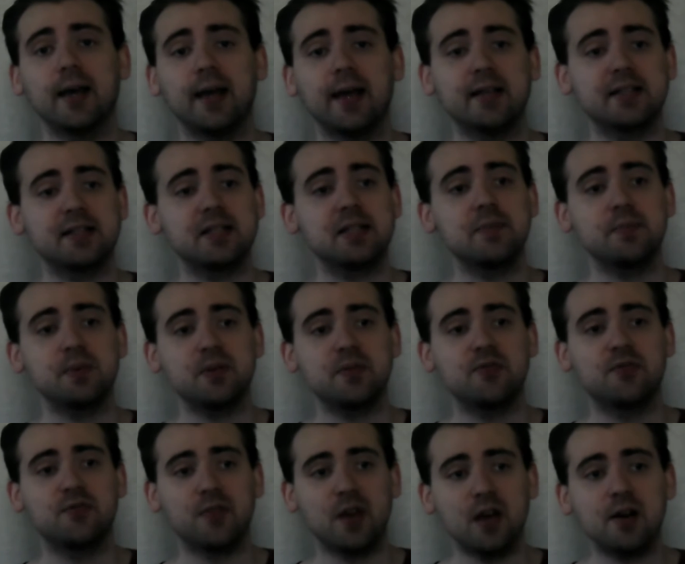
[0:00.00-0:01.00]
It's going to be
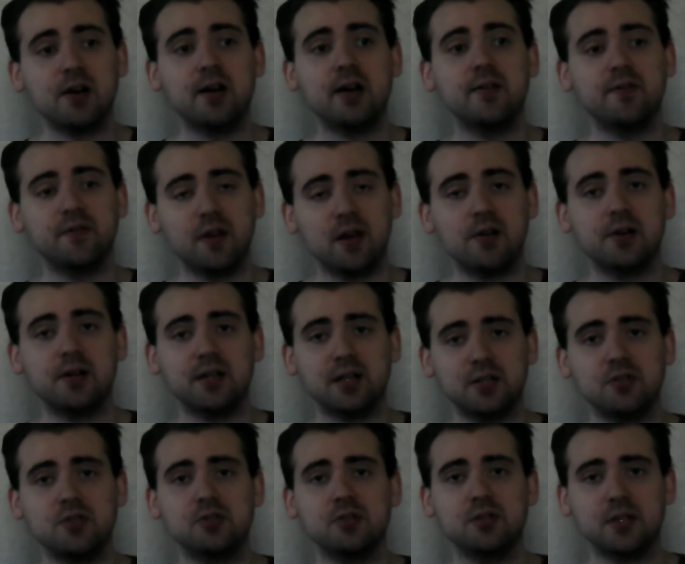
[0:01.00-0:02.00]
very, very
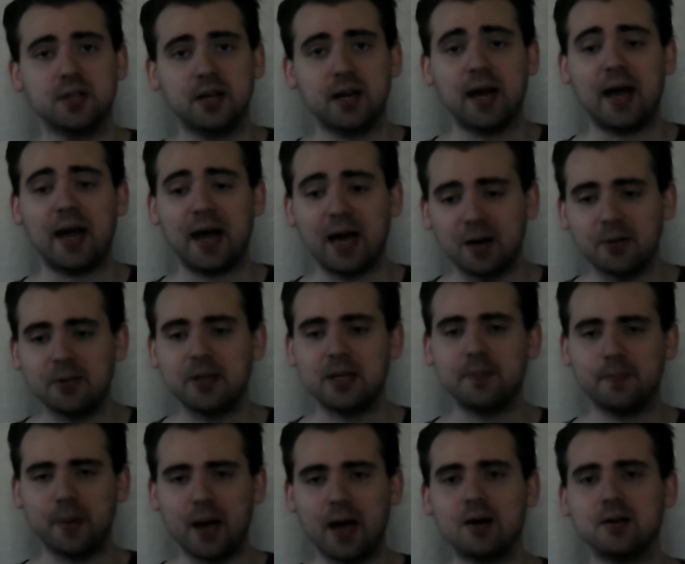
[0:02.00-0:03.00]
interesting on how they
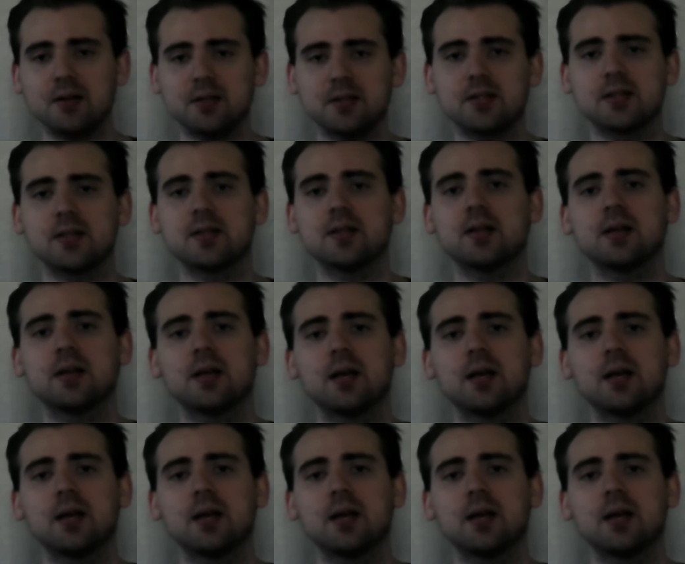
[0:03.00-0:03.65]
balance it.